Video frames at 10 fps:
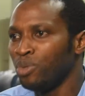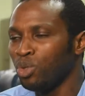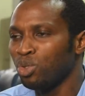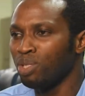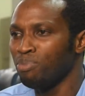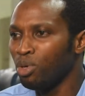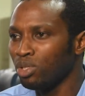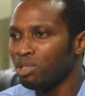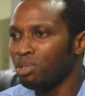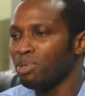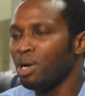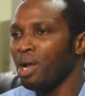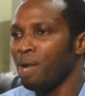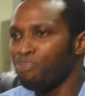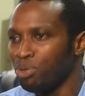due to the multidisciplinary
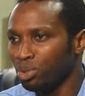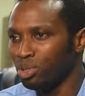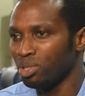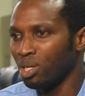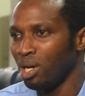approach